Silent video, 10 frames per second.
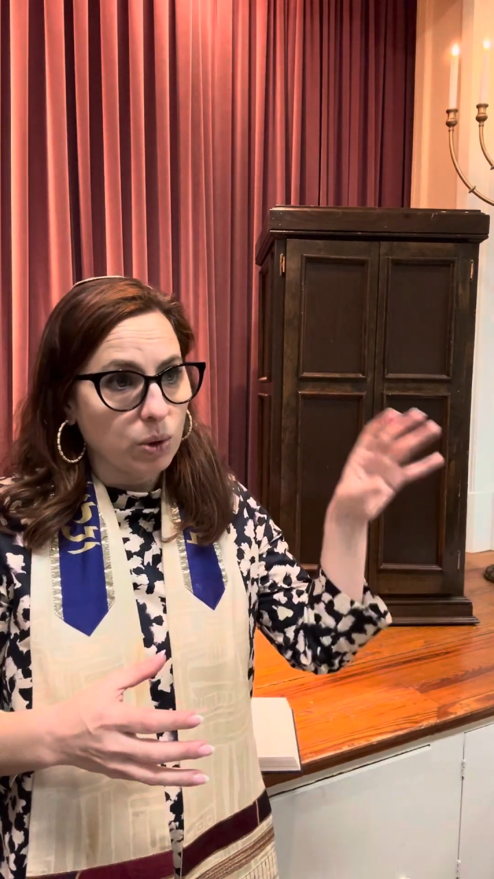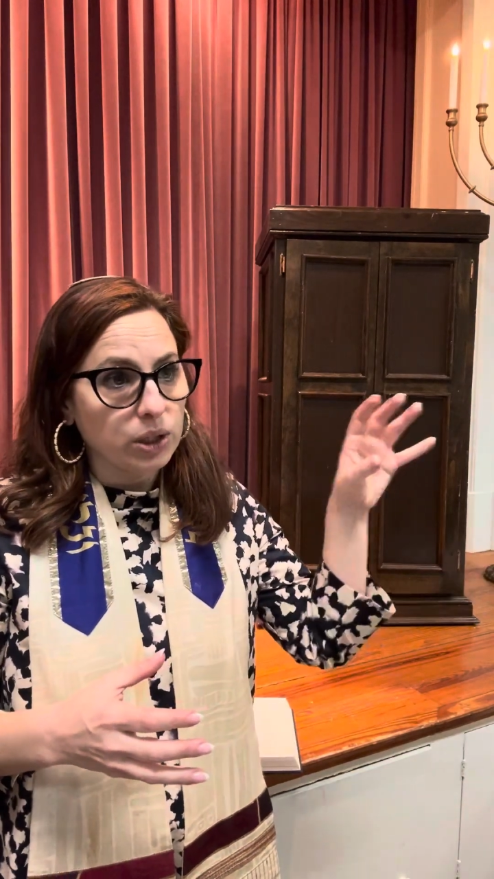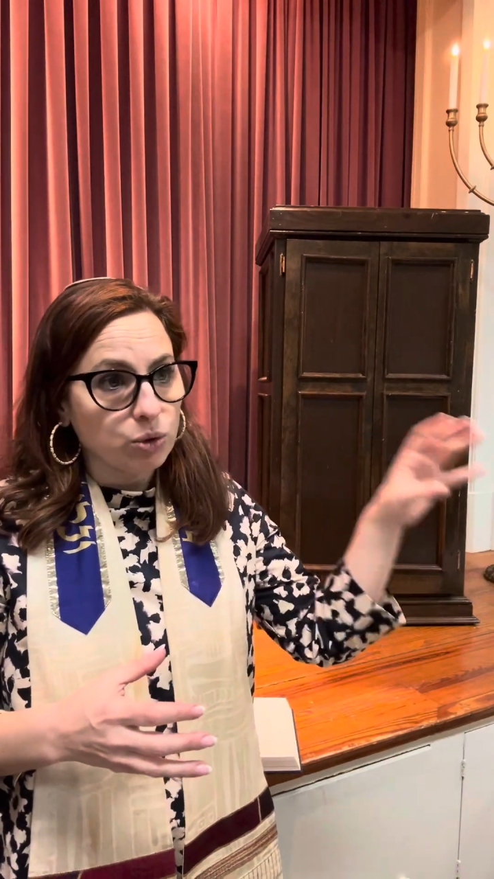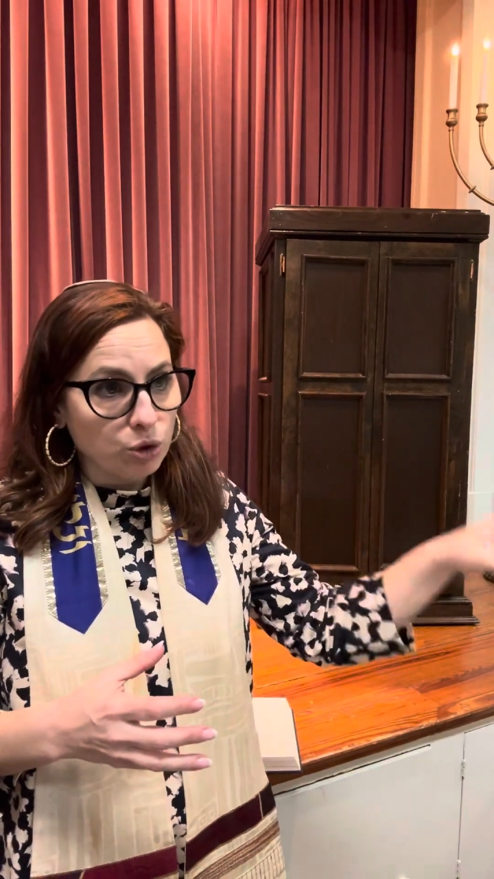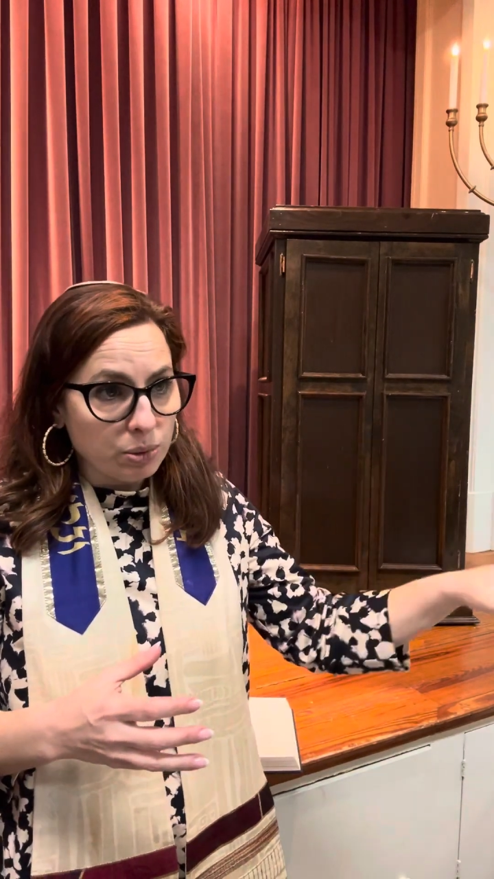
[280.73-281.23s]

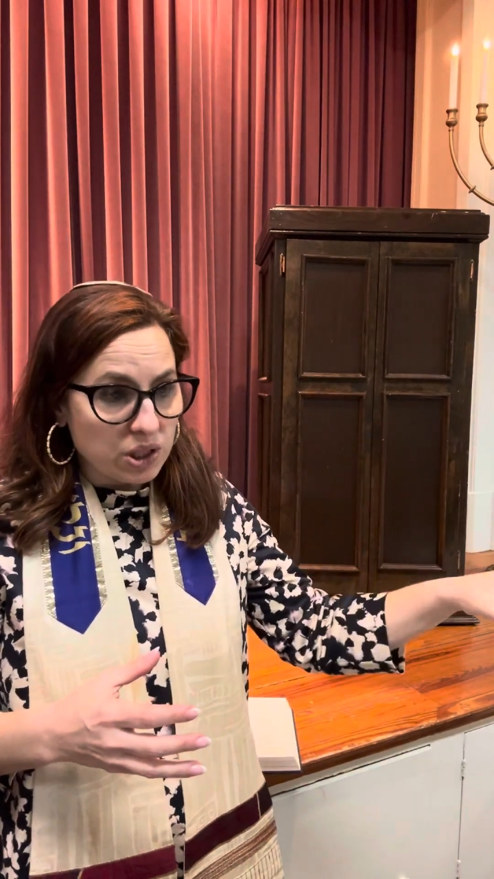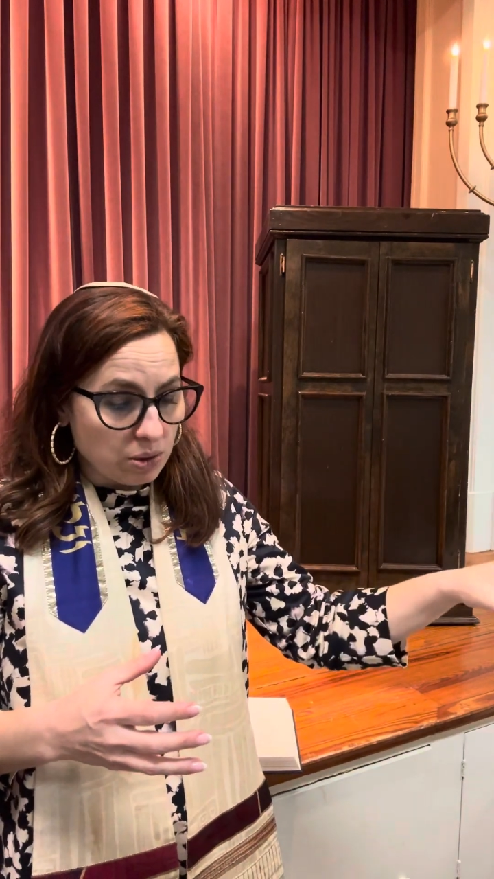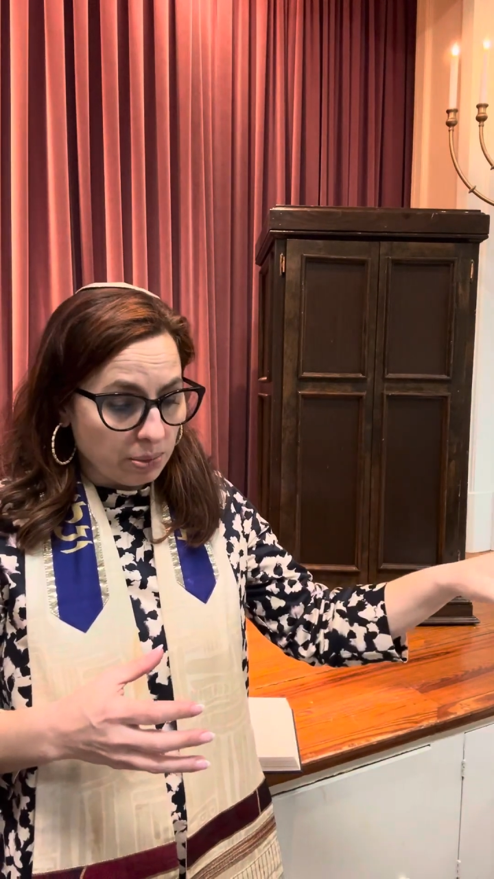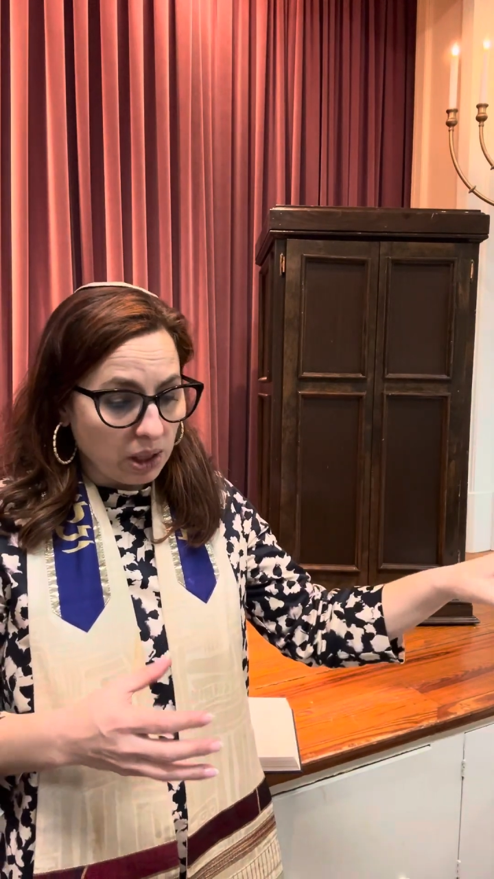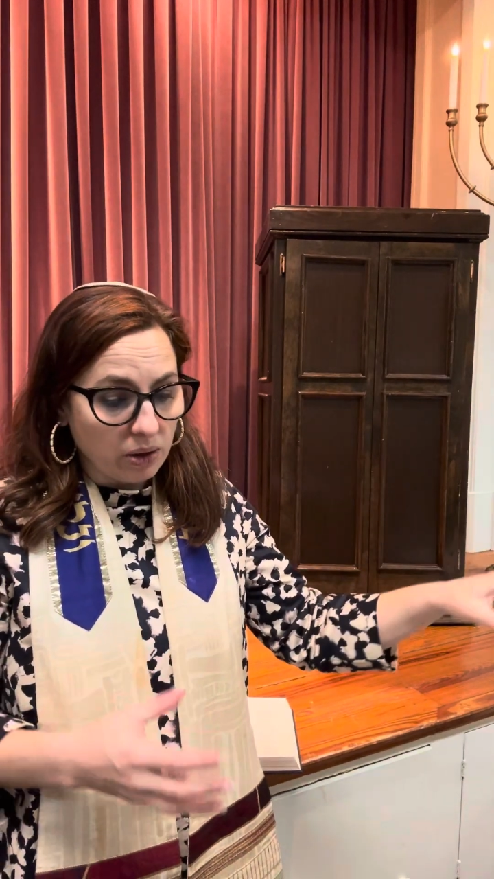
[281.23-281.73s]
group is
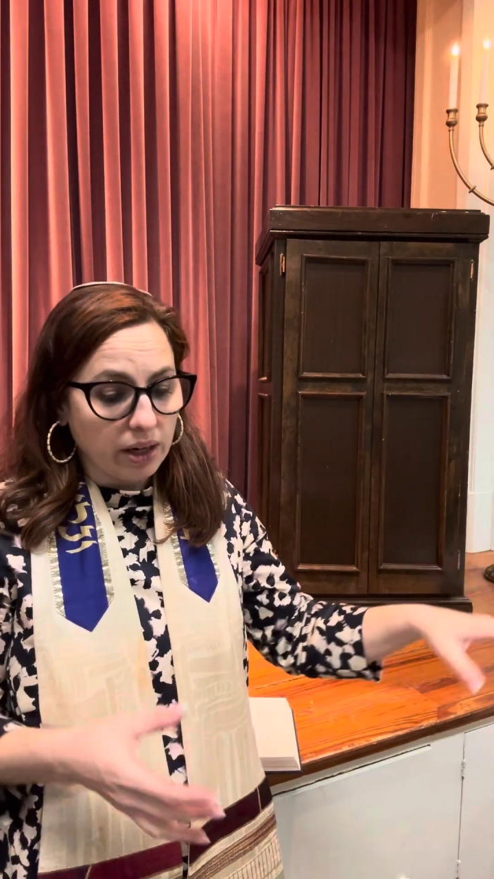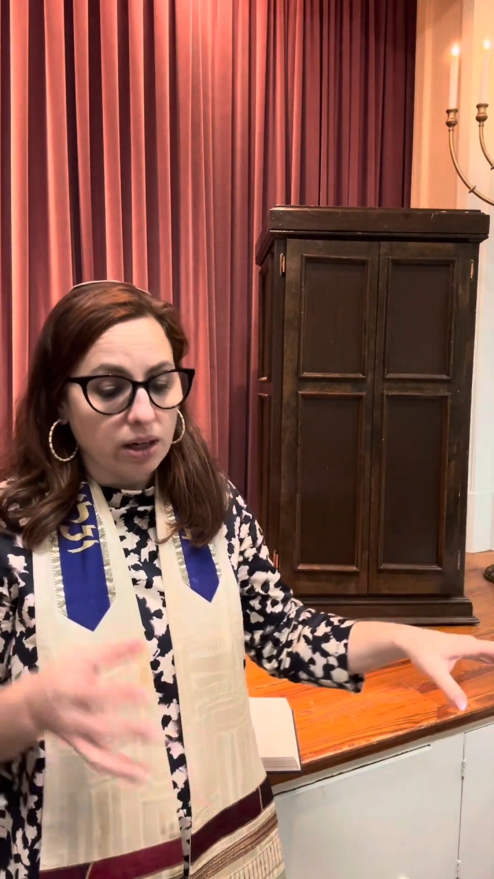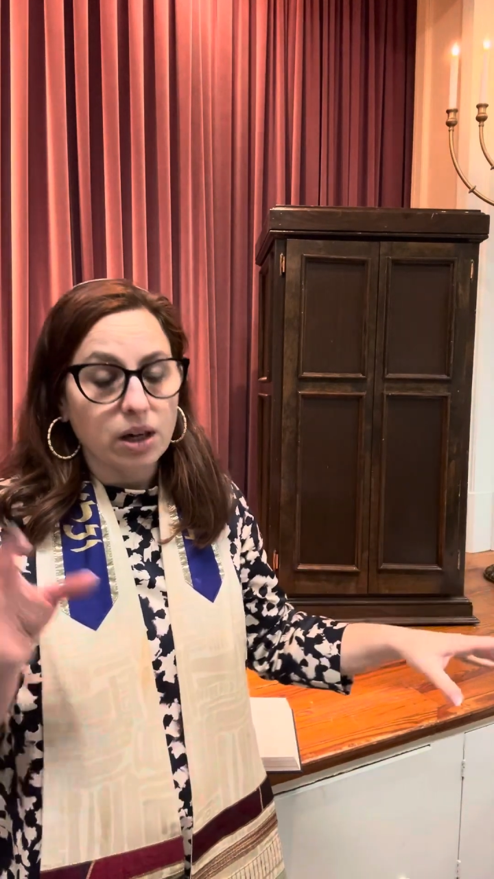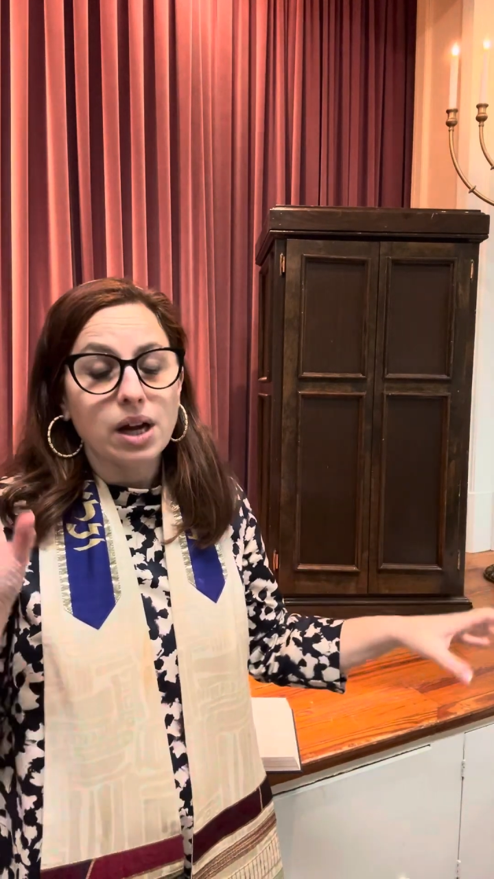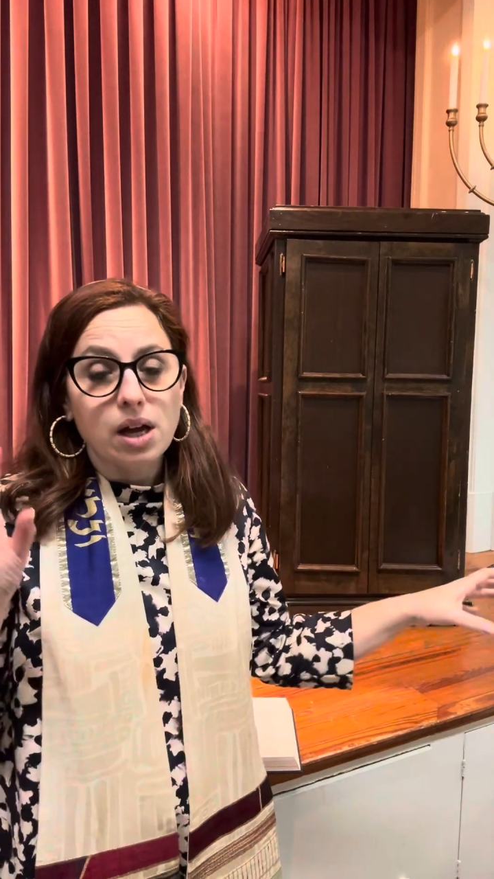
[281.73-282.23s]
superior